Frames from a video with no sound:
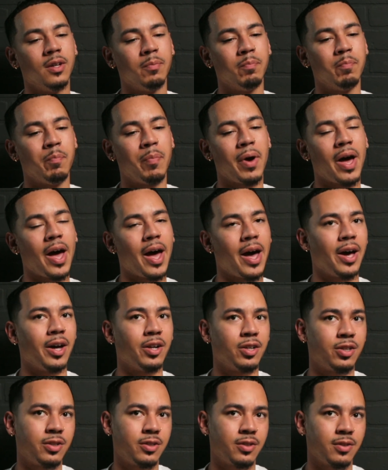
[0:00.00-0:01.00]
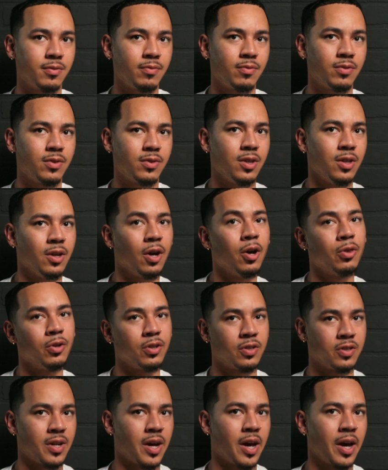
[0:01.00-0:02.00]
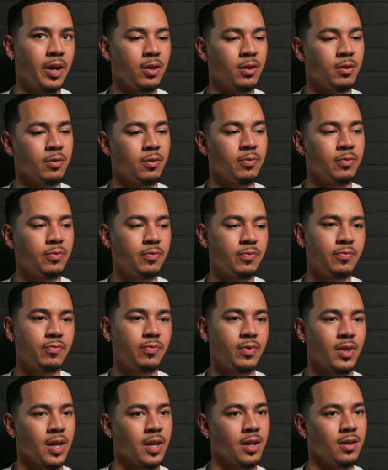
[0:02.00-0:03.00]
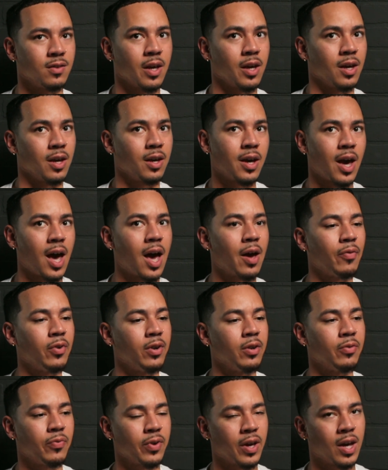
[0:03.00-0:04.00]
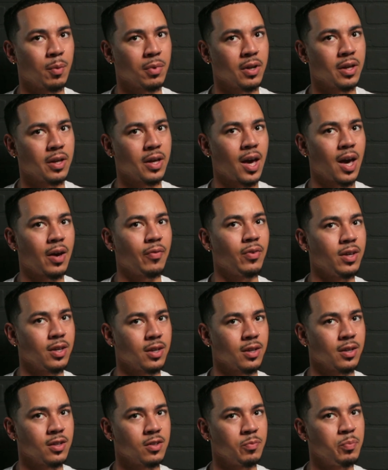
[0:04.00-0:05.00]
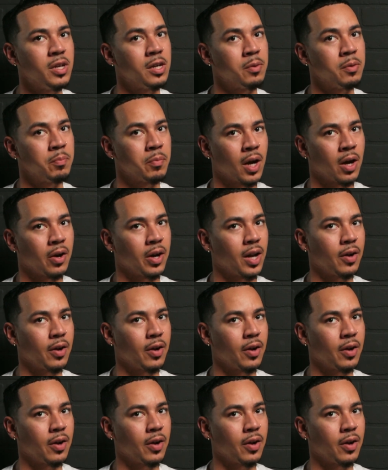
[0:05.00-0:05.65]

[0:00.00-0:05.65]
bash the other side of things like having a family, having kids, being married, having